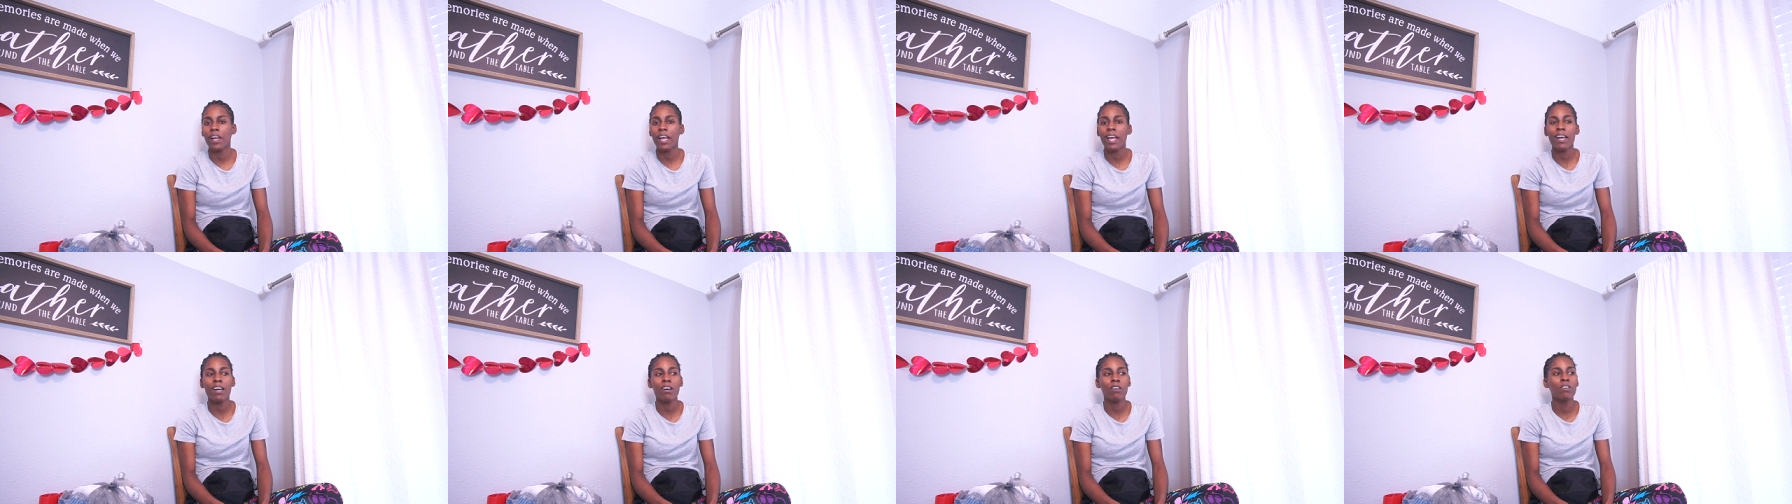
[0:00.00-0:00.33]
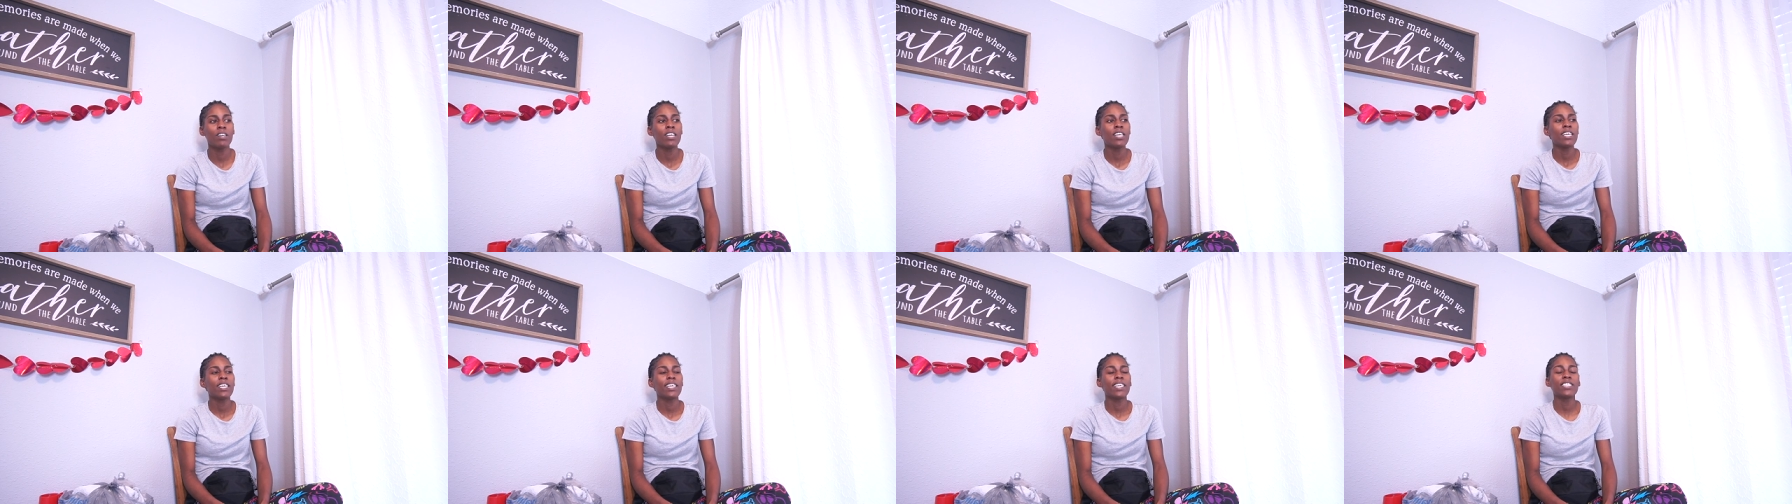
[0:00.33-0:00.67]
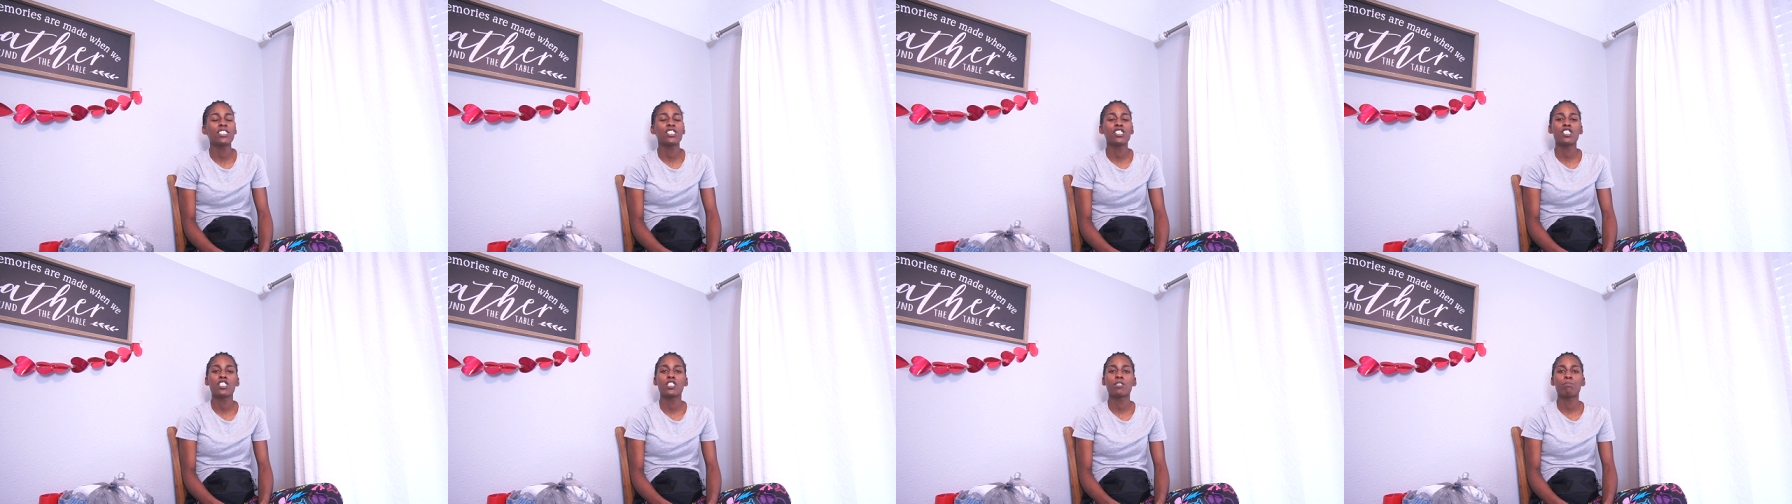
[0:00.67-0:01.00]
out and
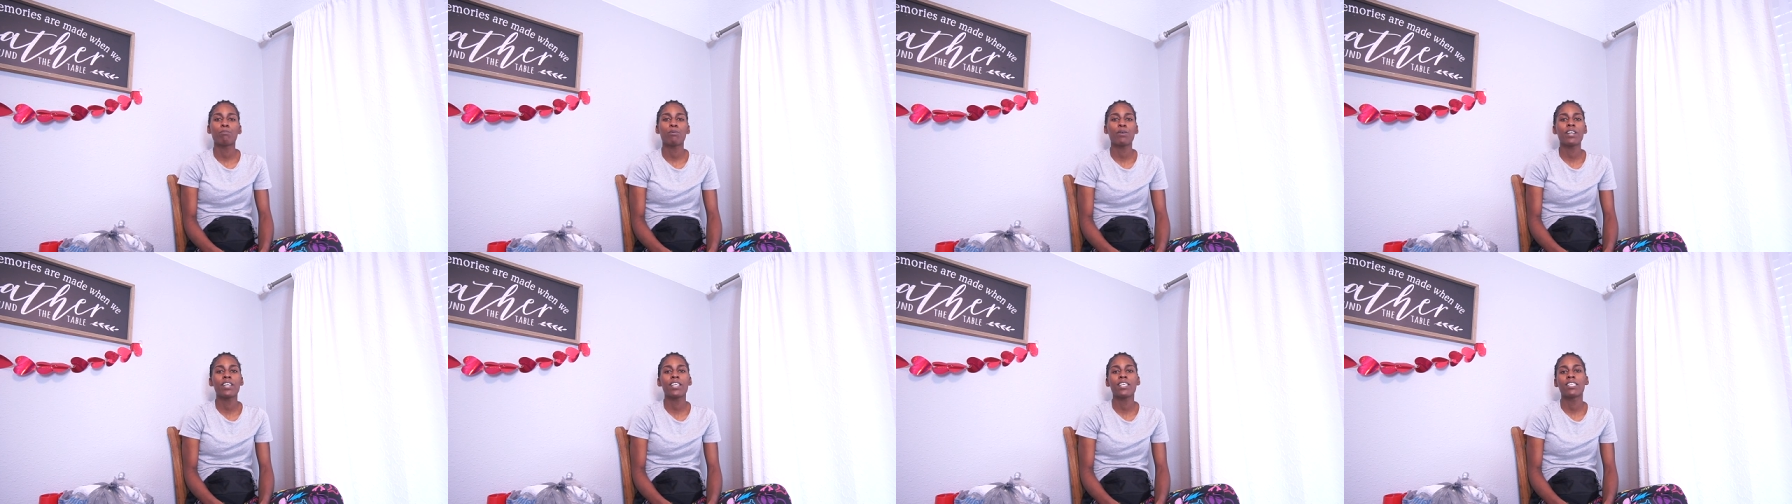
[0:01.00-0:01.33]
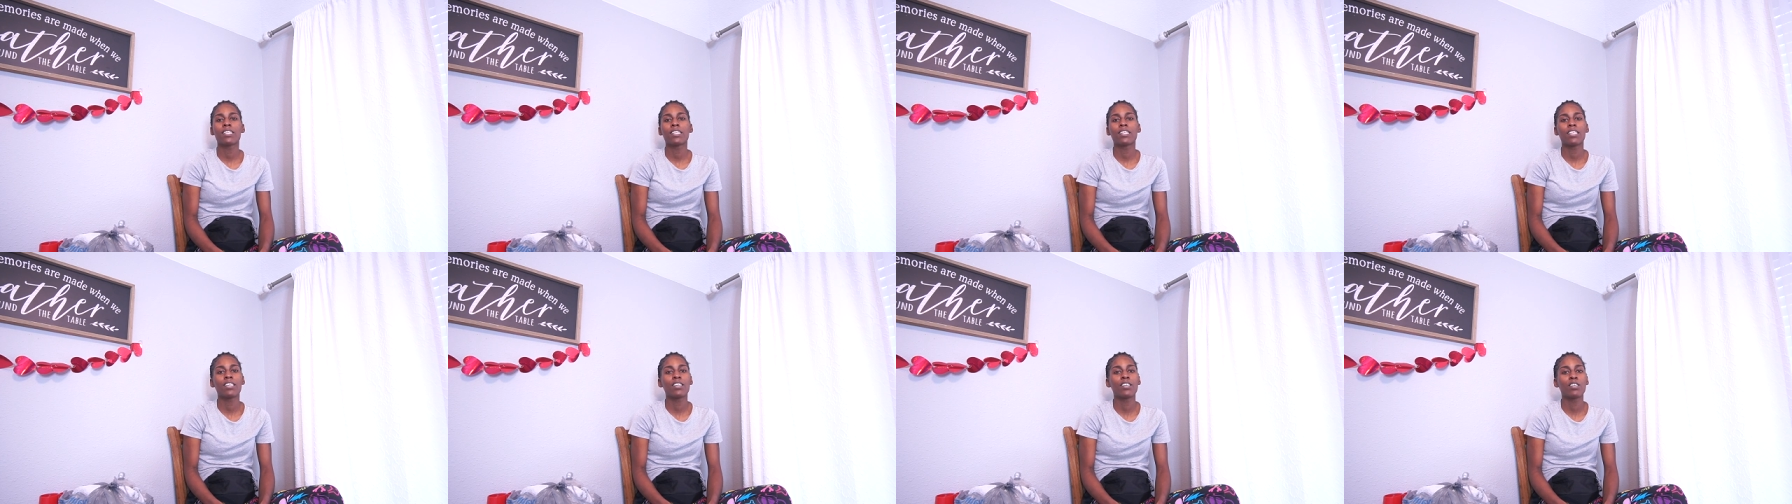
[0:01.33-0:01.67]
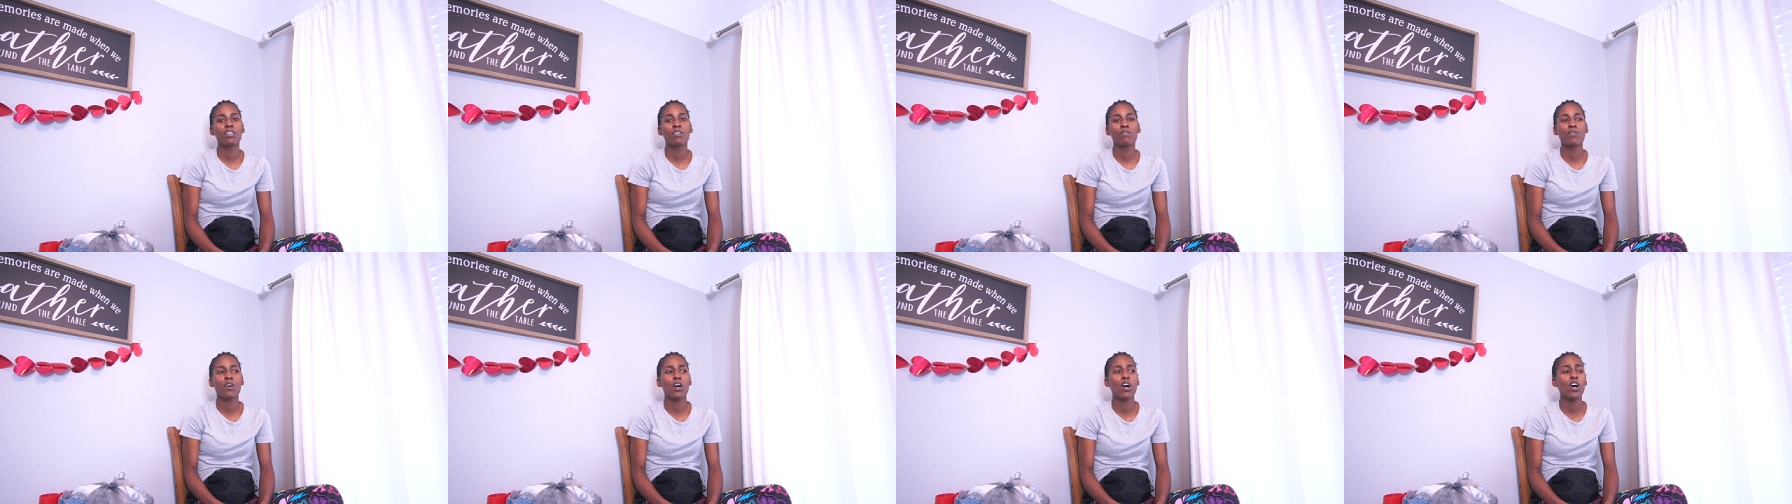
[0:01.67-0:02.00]
just spread
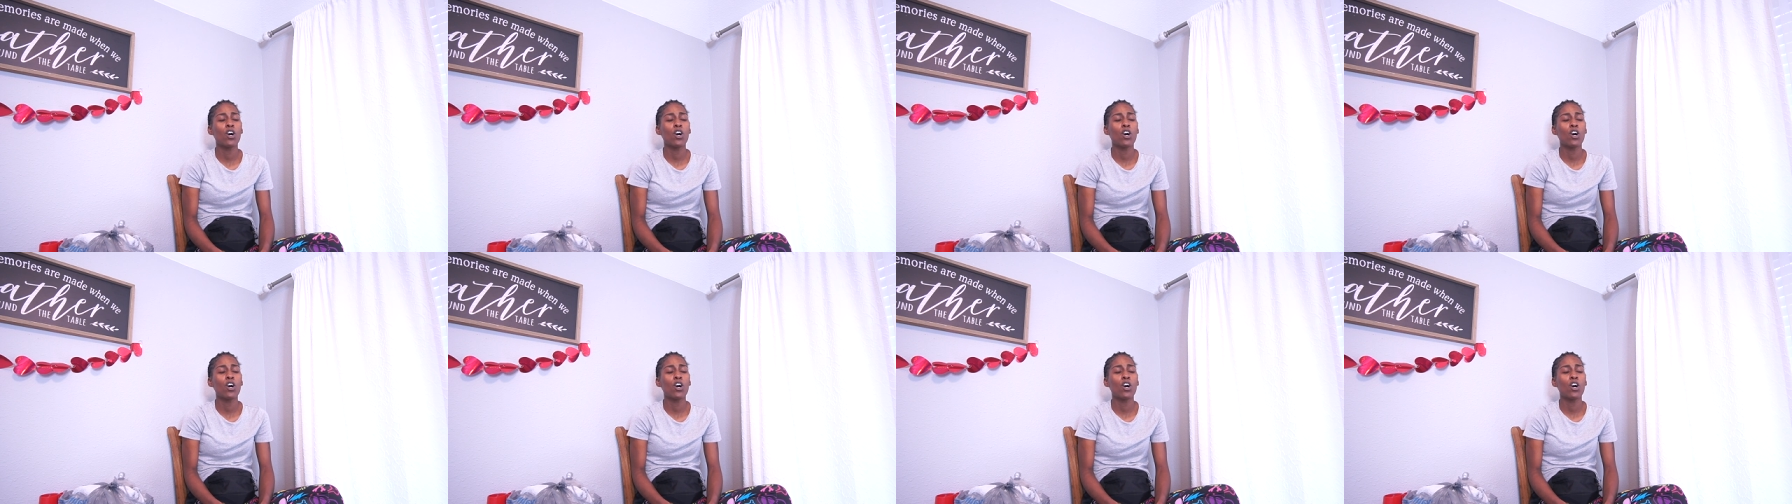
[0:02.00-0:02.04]
love,